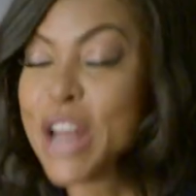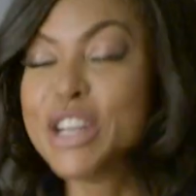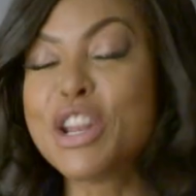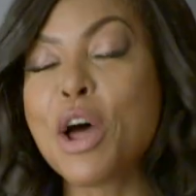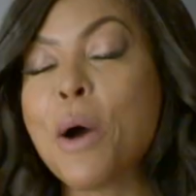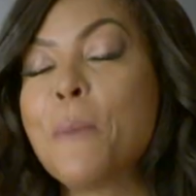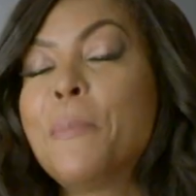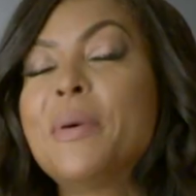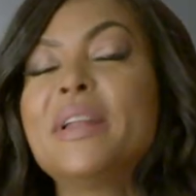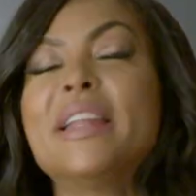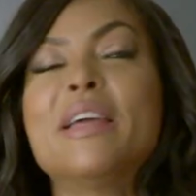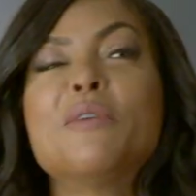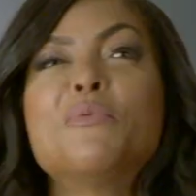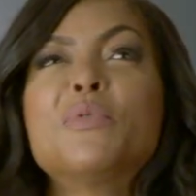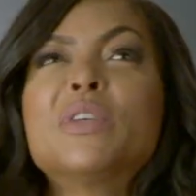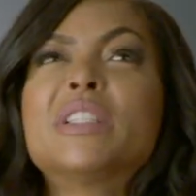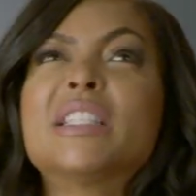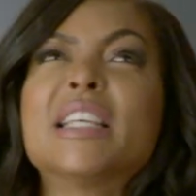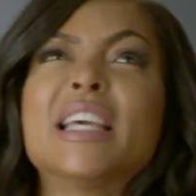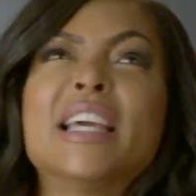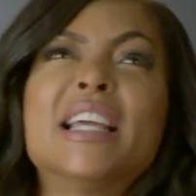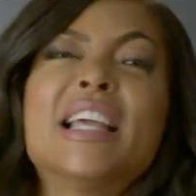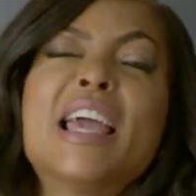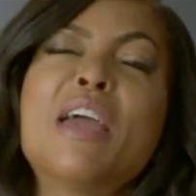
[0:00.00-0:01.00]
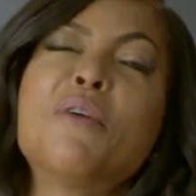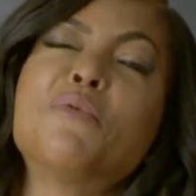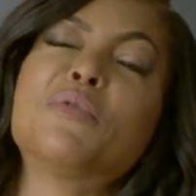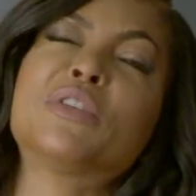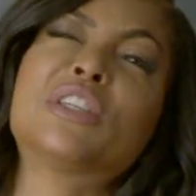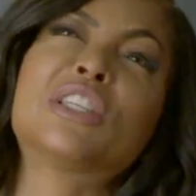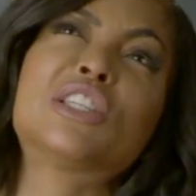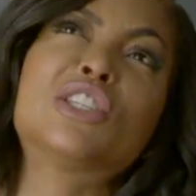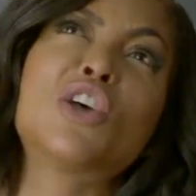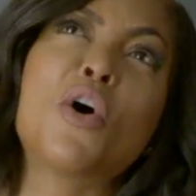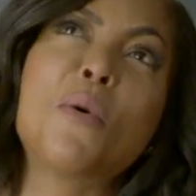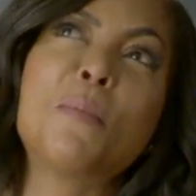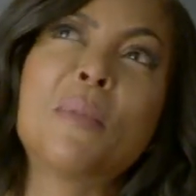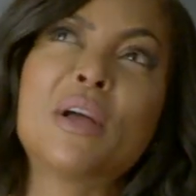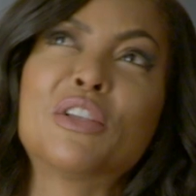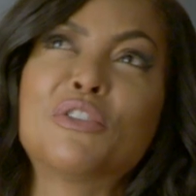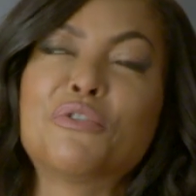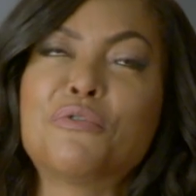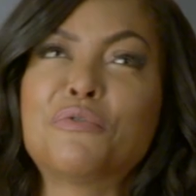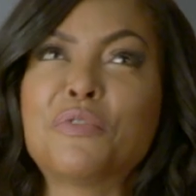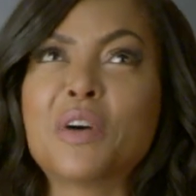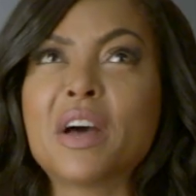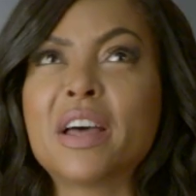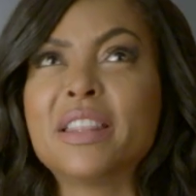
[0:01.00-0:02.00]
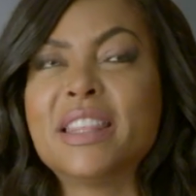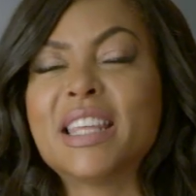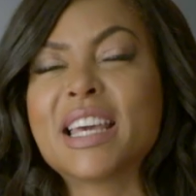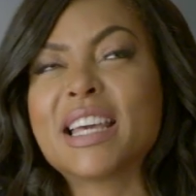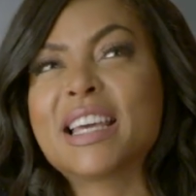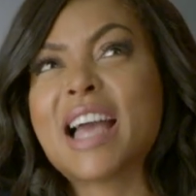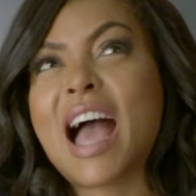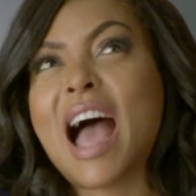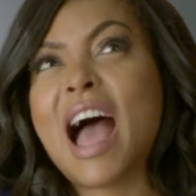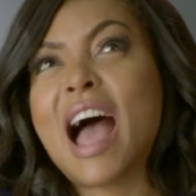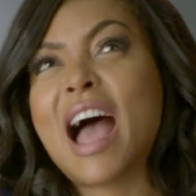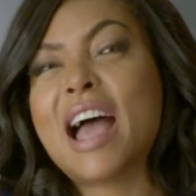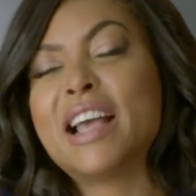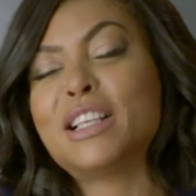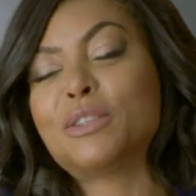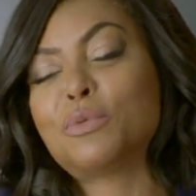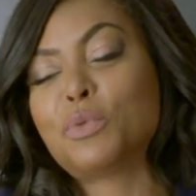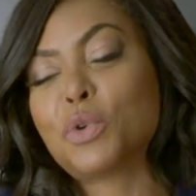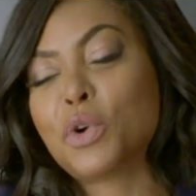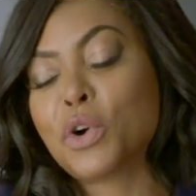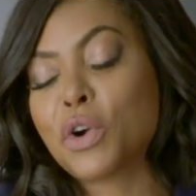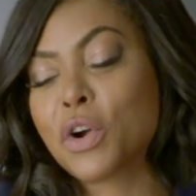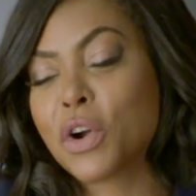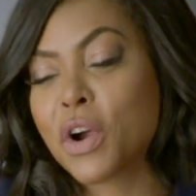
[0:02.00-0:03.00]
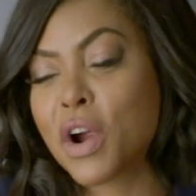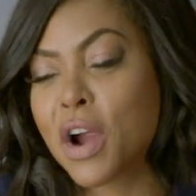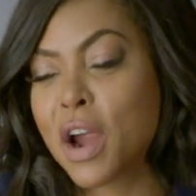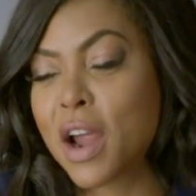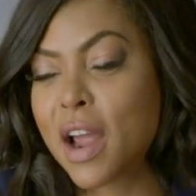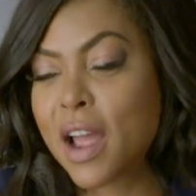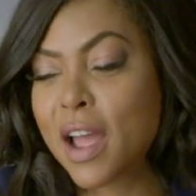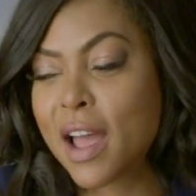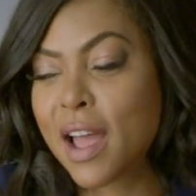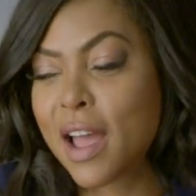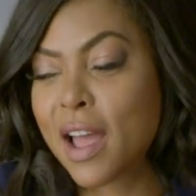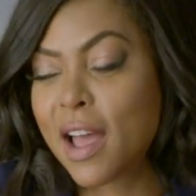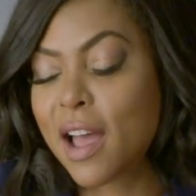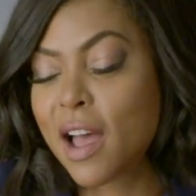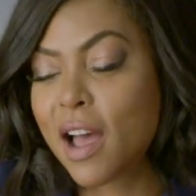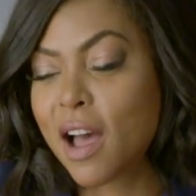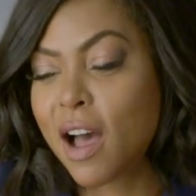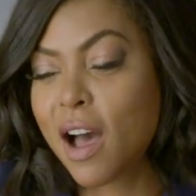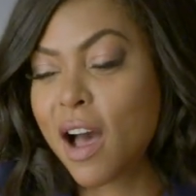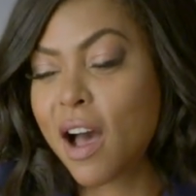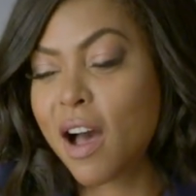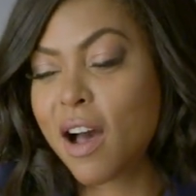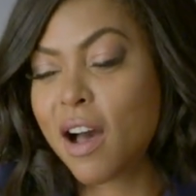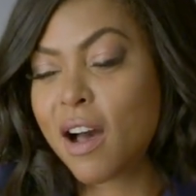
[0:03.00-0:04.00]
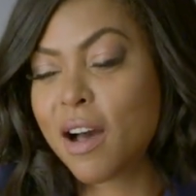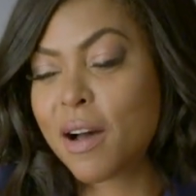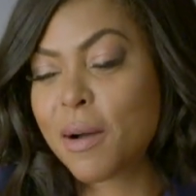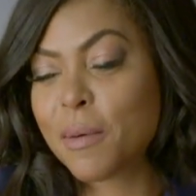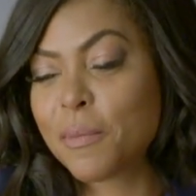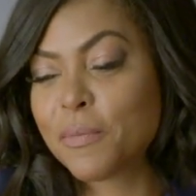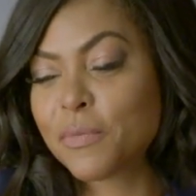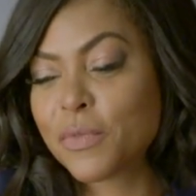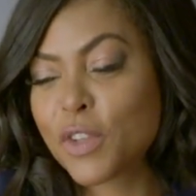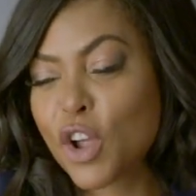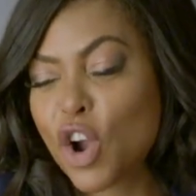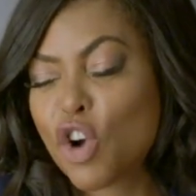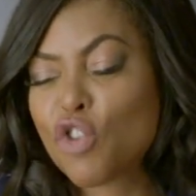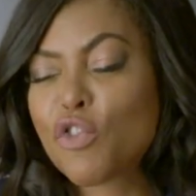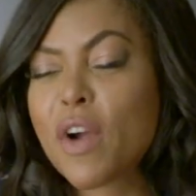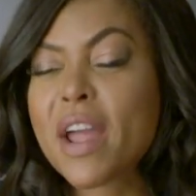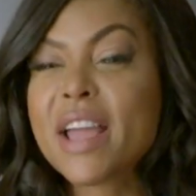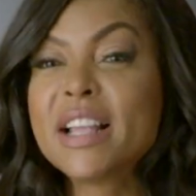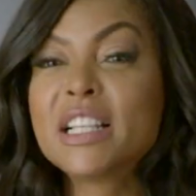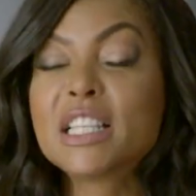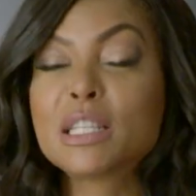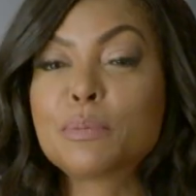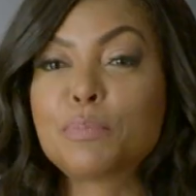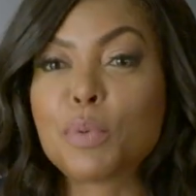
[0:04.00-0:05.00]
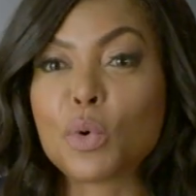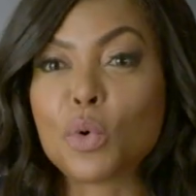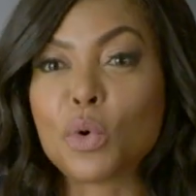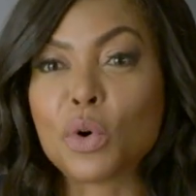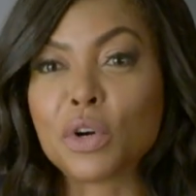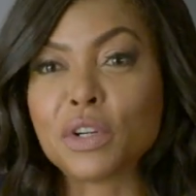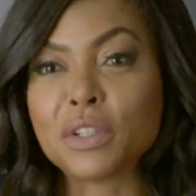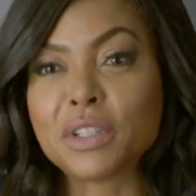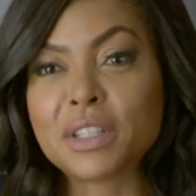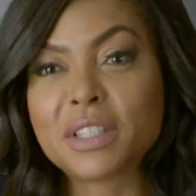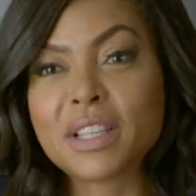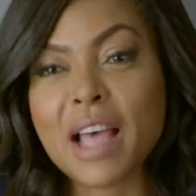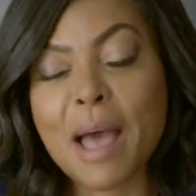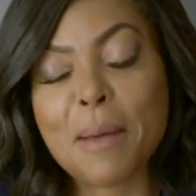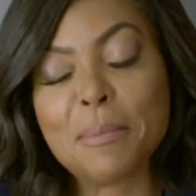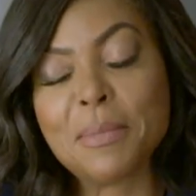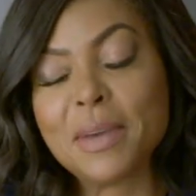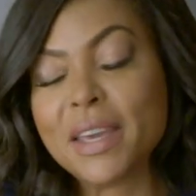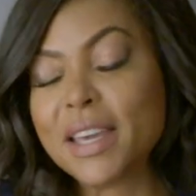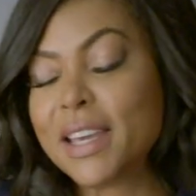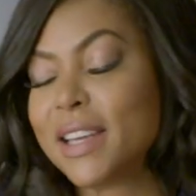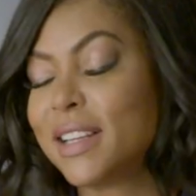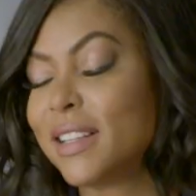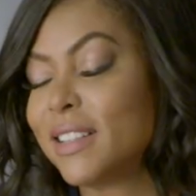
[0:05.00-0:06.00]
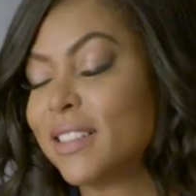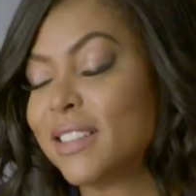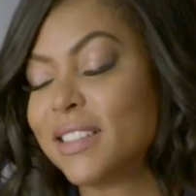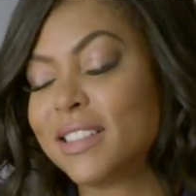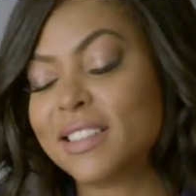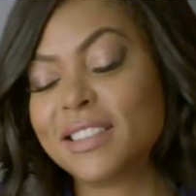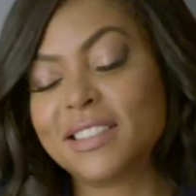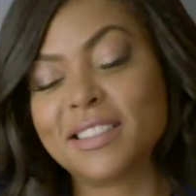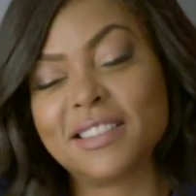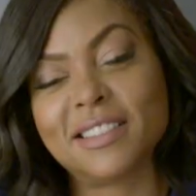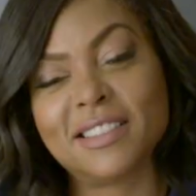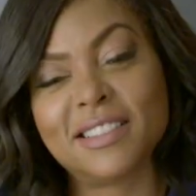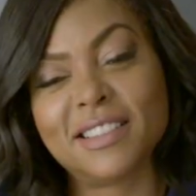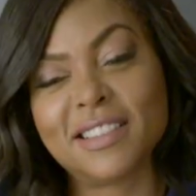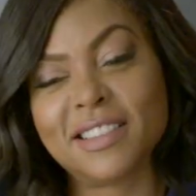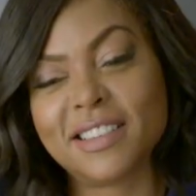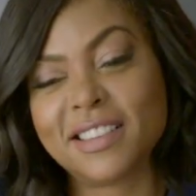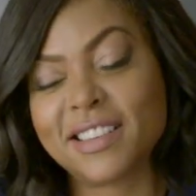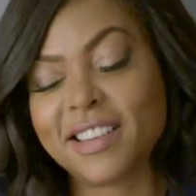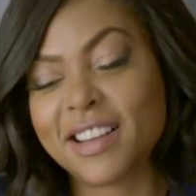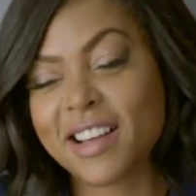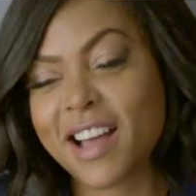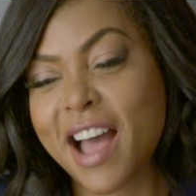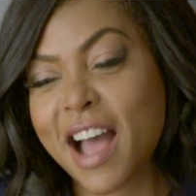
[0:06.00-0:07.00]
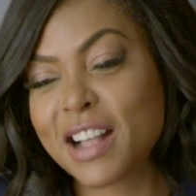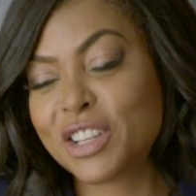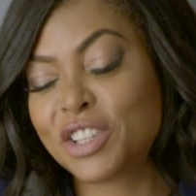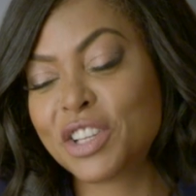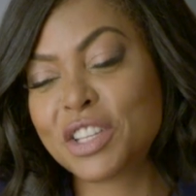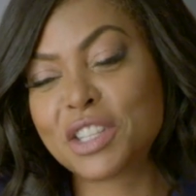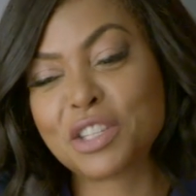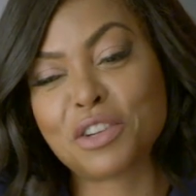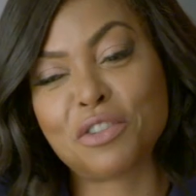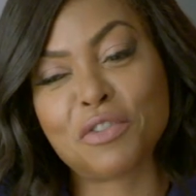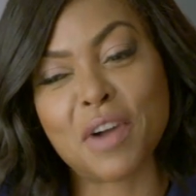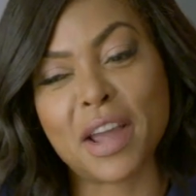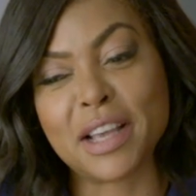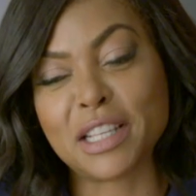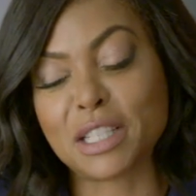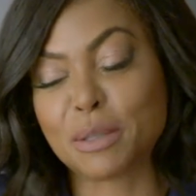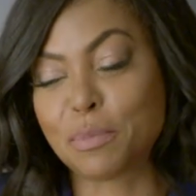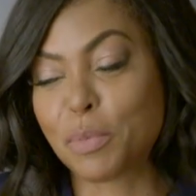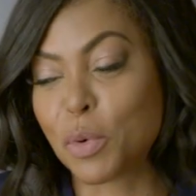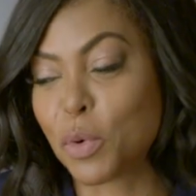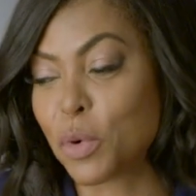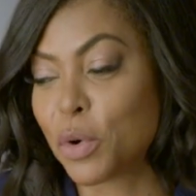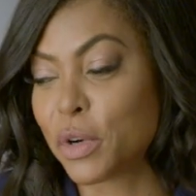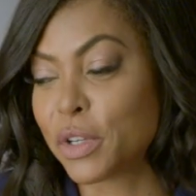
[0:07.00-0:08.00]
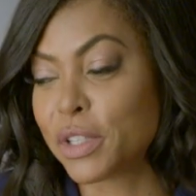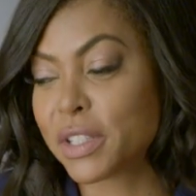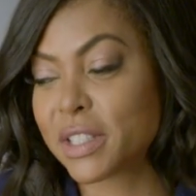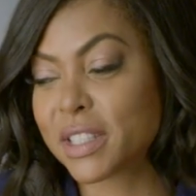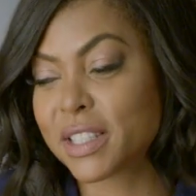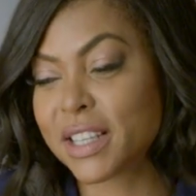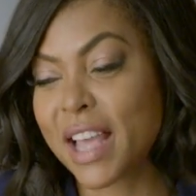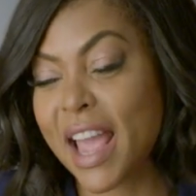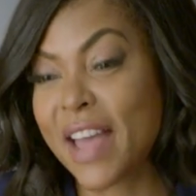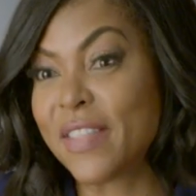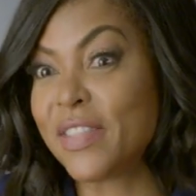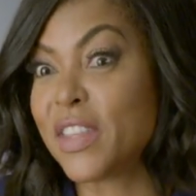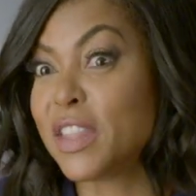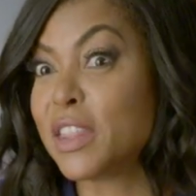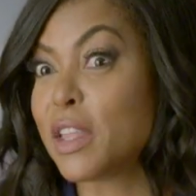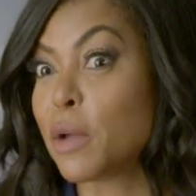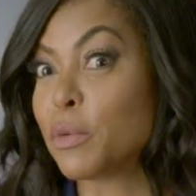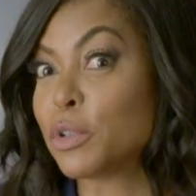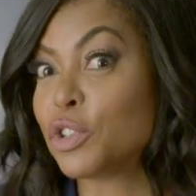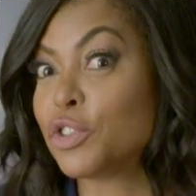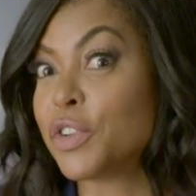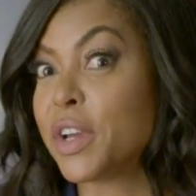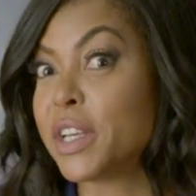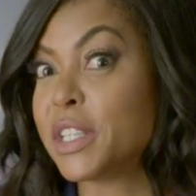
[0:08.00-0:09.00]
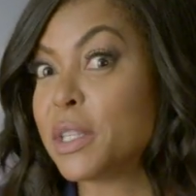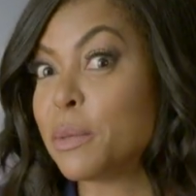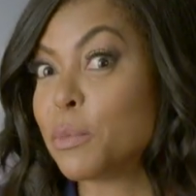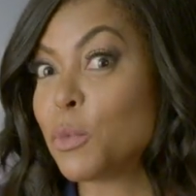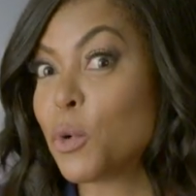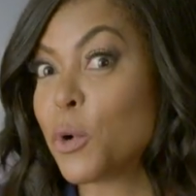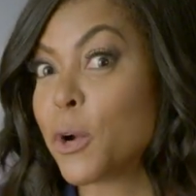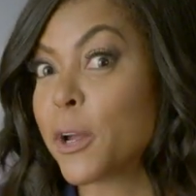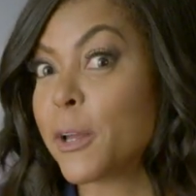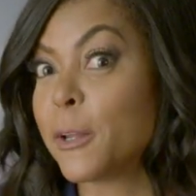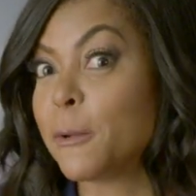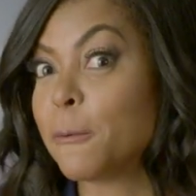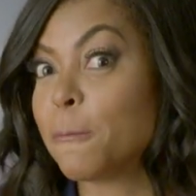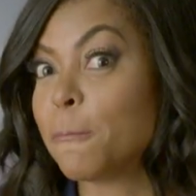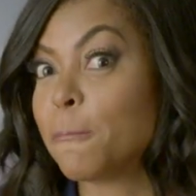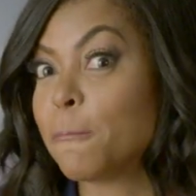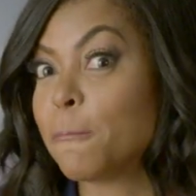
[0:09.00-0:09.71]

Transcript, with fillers: No, but it was it was so much fun. The guys were uh, great sports. I mean. Just great sports. And then there was Tracy Morgan.